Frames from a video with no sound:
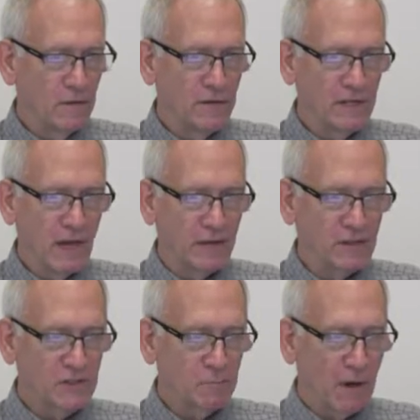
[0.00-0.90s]
the, uh,
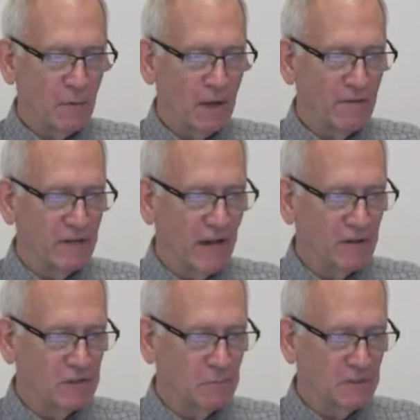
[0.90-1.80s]
just by way of
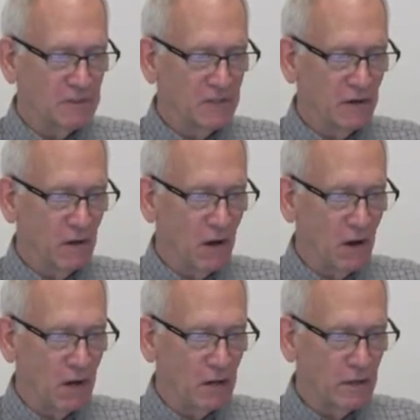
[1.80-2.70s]
announcements, there
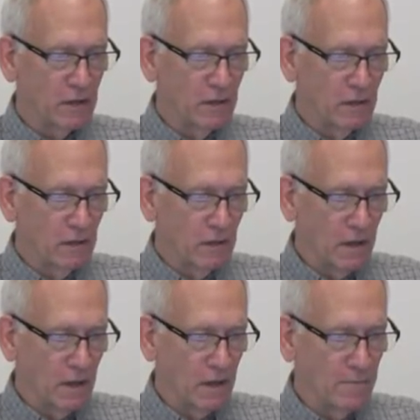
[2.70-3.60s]
are
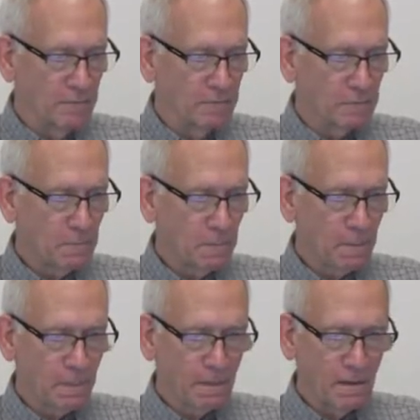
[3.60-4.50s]
um,
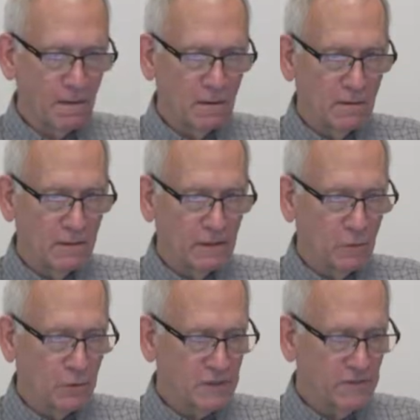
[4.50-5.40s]
the
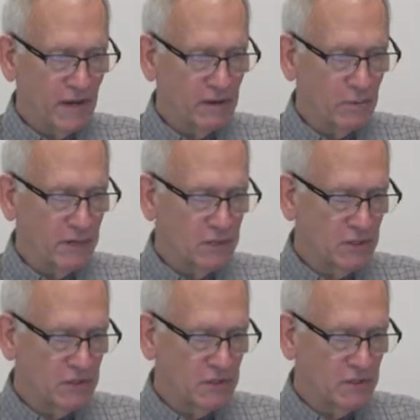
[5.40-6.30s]
course
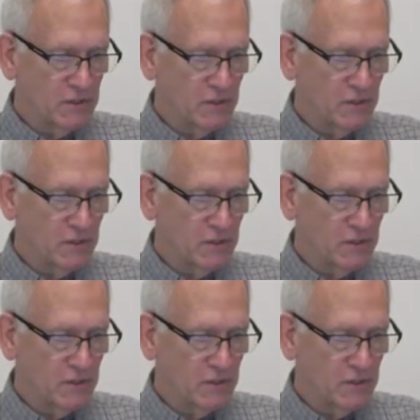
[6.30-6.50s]
evaluations